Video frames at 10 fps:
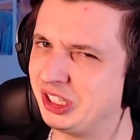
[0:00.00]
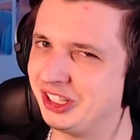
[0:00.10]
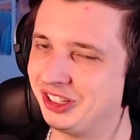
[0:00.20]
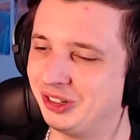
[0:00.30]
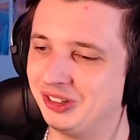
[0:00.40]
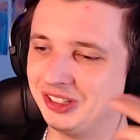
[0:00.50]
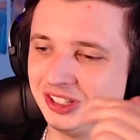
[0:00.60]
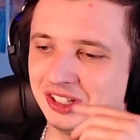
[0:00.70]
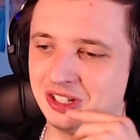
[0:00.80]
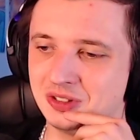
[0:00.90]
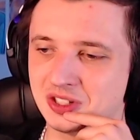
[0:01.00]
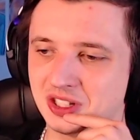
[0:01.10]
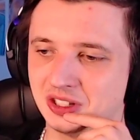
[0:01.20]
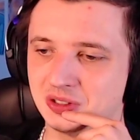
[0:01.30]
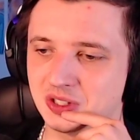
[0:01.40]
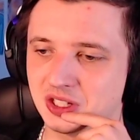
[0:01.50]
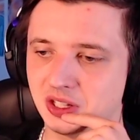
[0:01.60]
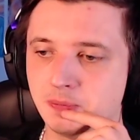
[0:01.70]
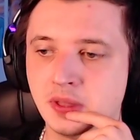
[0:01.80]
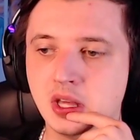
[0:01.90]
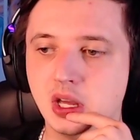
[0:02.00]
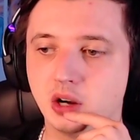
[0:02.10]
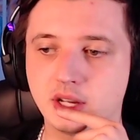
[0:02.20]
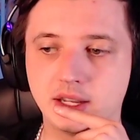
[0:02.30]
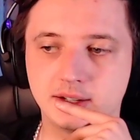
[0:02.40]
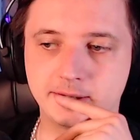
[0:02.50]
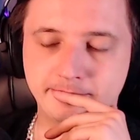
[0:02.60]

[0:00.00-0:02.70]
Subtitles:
You know? Interesting, interesting. Okay,